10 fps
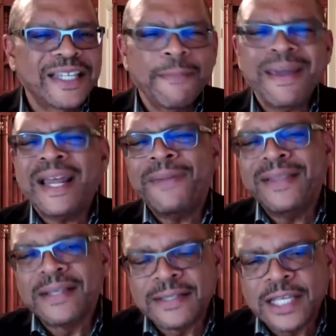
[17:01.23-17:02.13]
It may not be
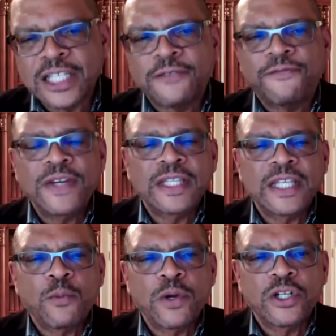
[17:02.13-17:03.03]
the 6 feet
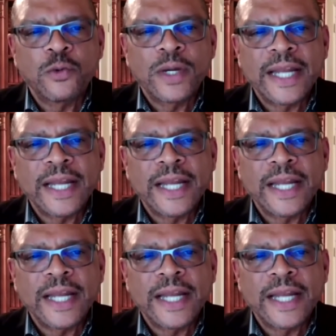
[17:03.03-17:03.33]
that we're doing